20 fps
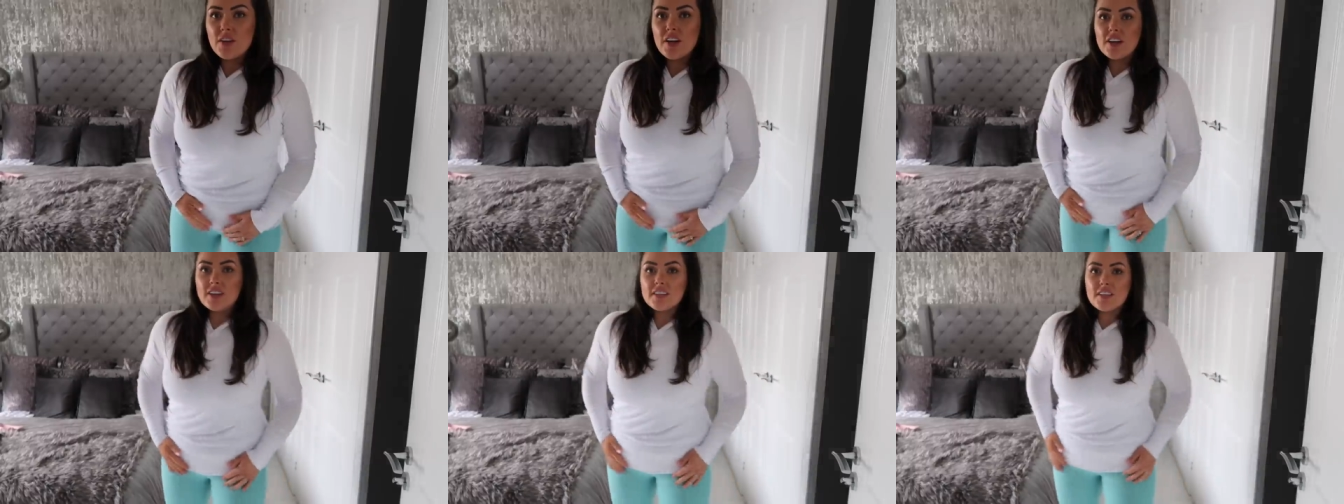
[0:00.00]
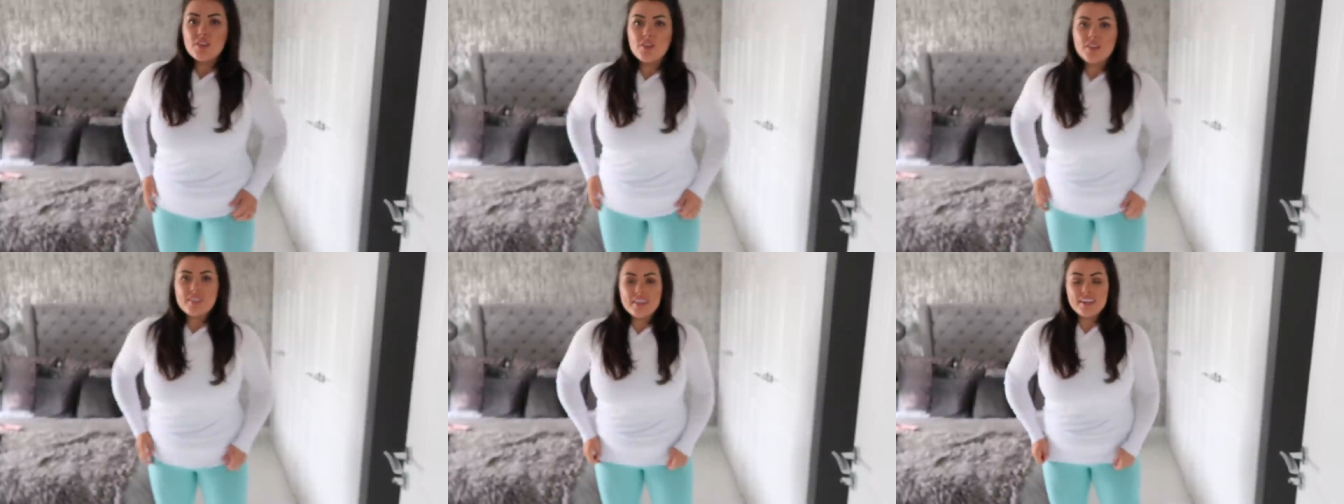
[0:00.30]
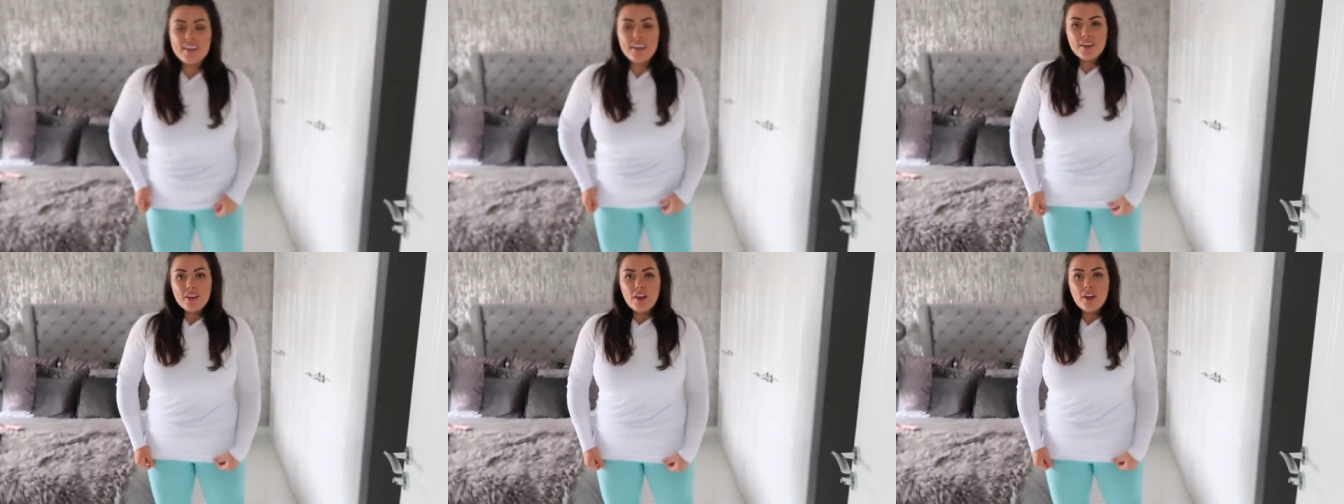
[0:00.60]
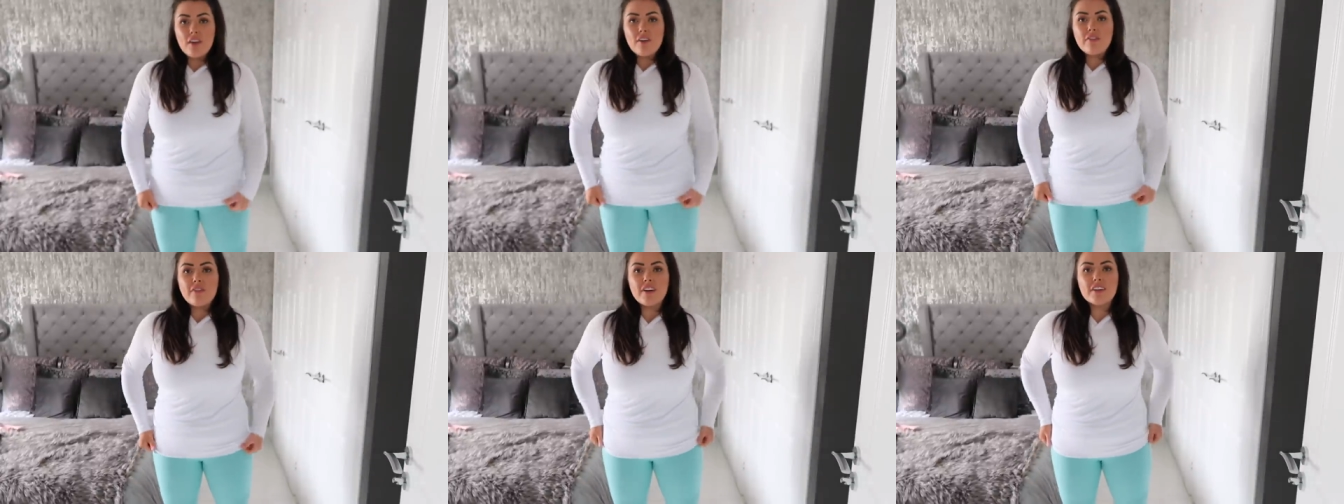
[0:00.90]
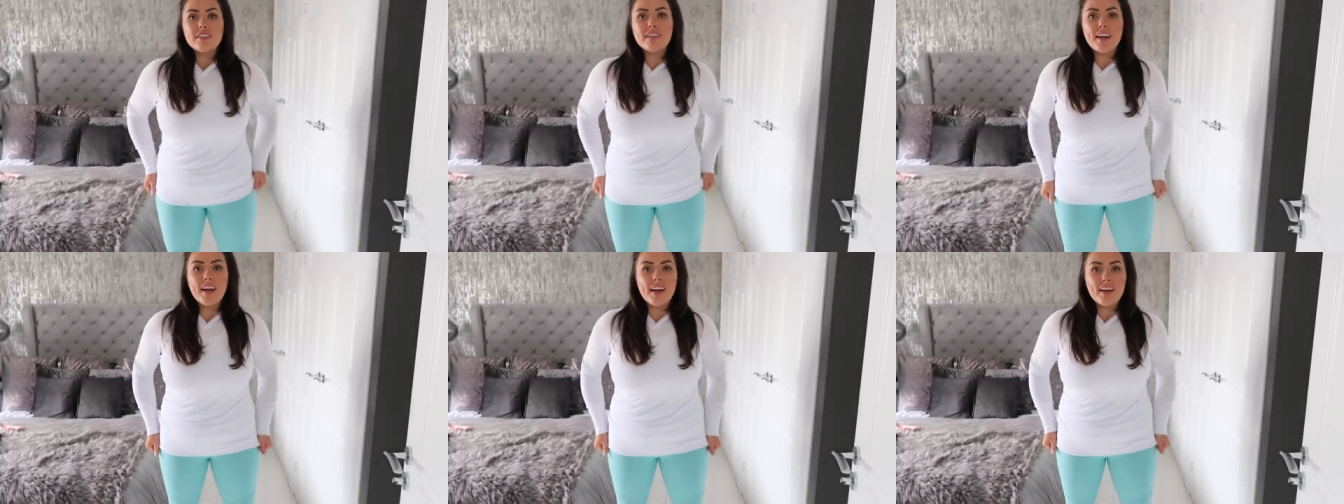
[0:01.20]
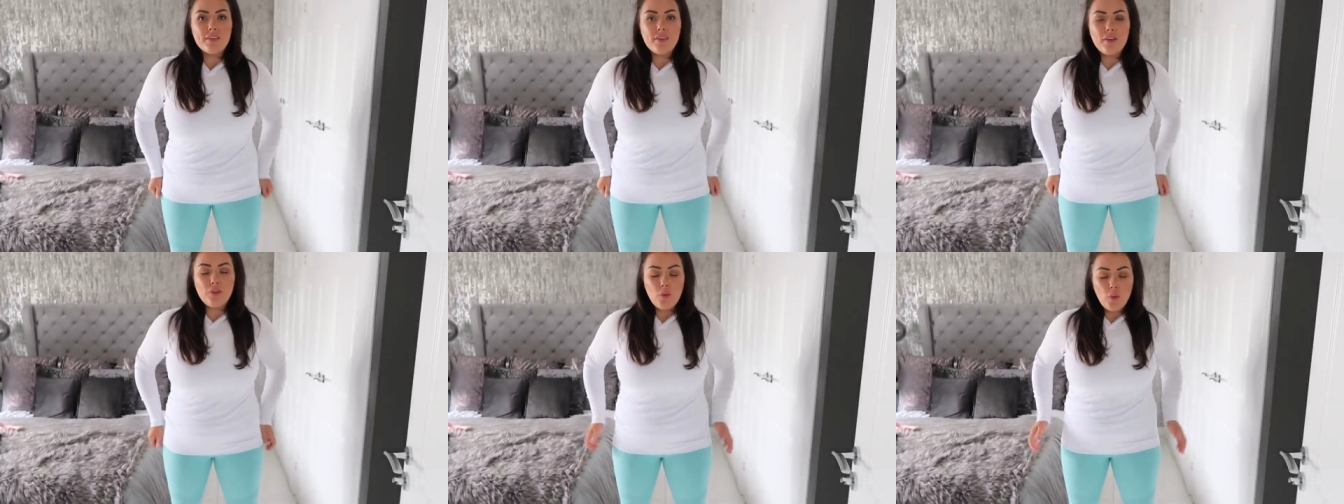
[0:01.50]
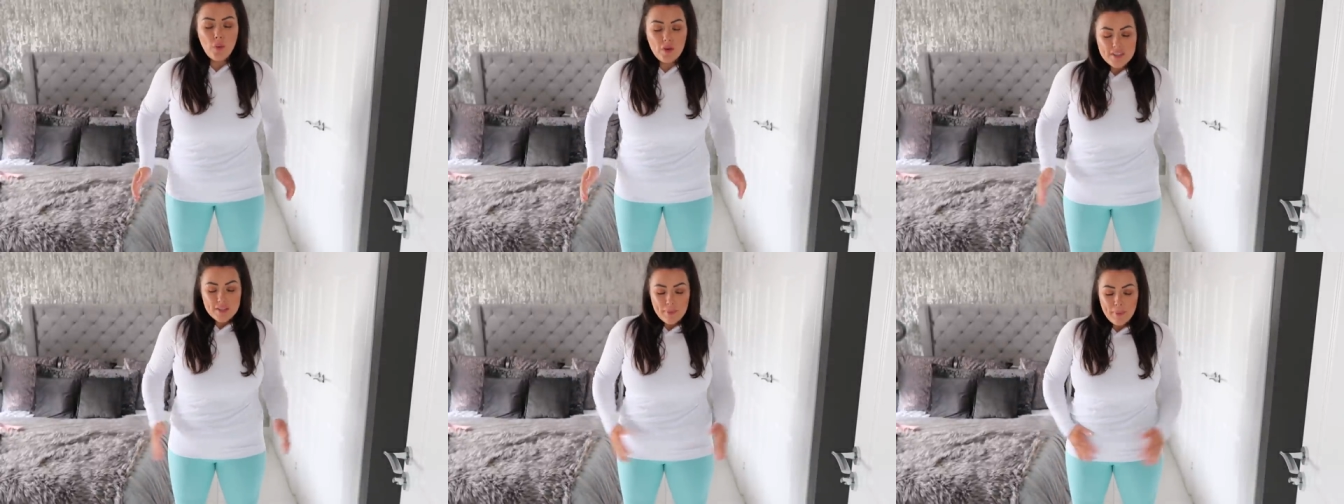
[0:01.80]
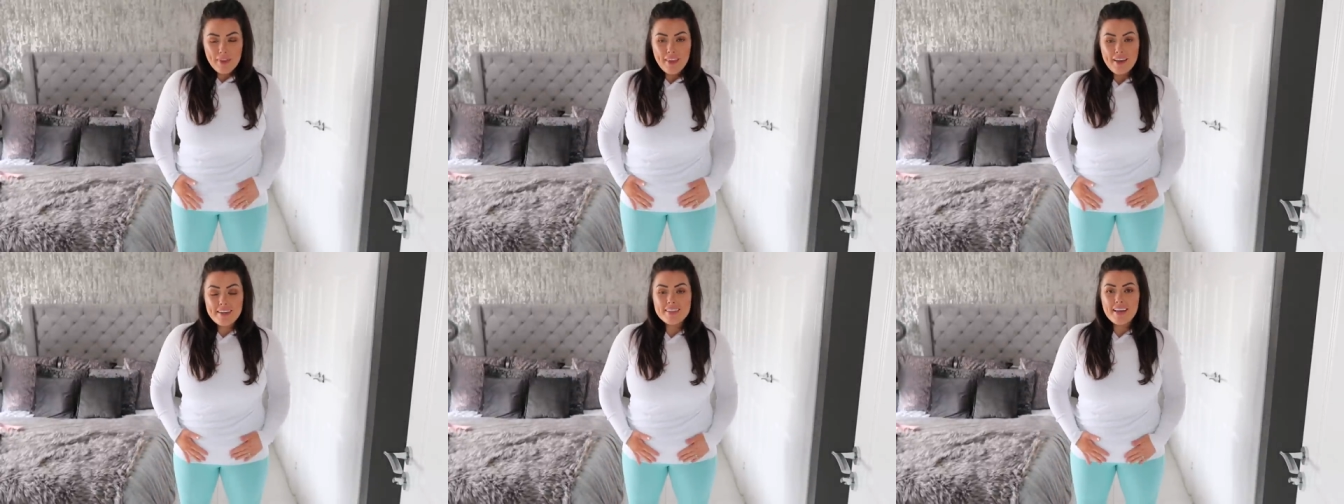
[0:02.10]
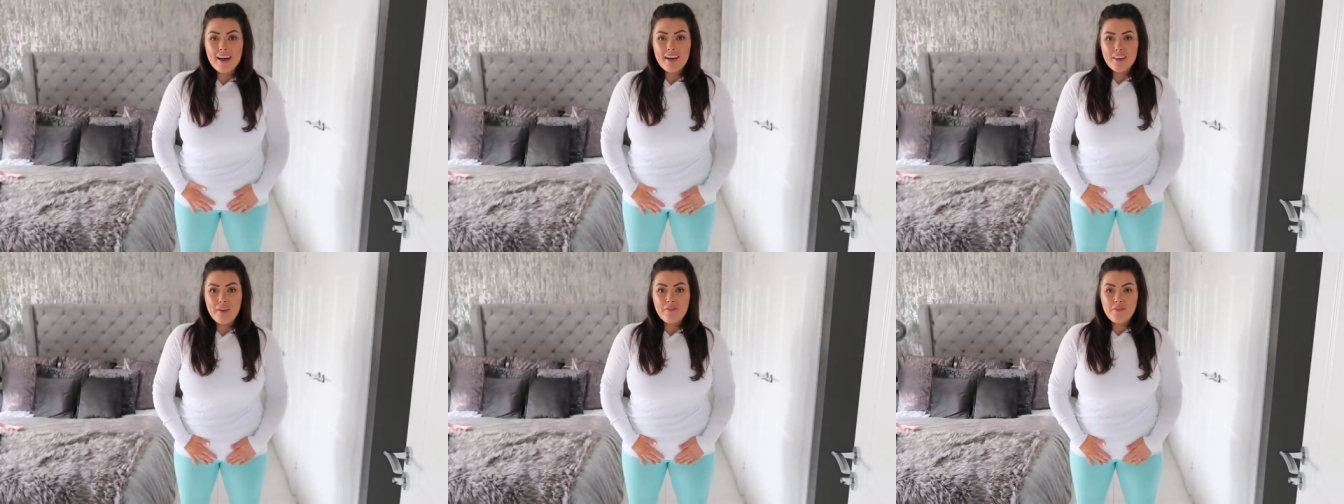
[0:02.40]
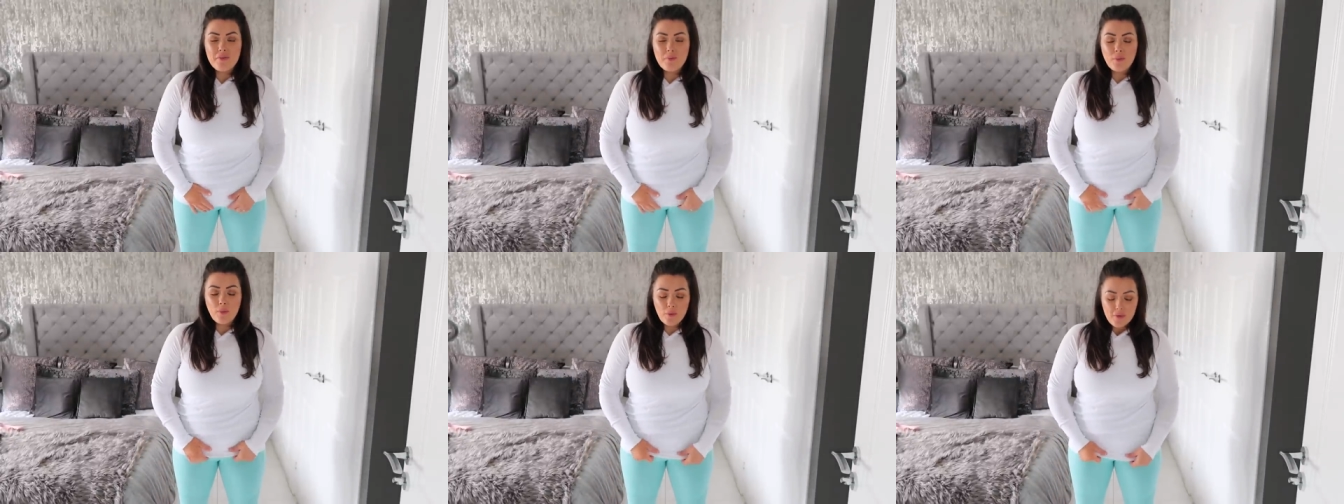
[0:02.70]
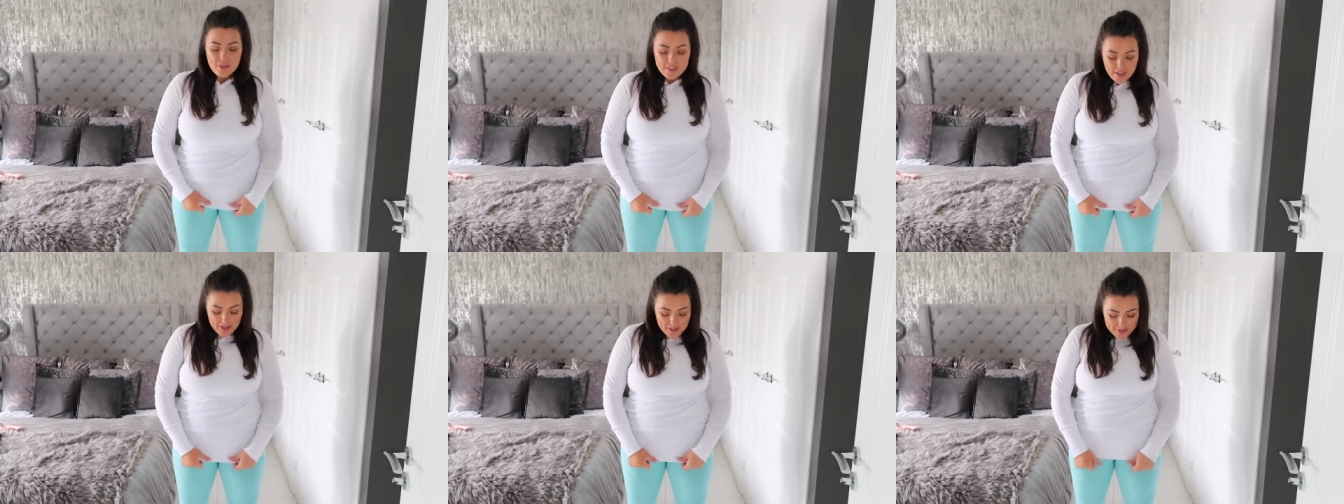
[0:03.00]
here's the hoodie here. Now the first thing I noticed about this I love the most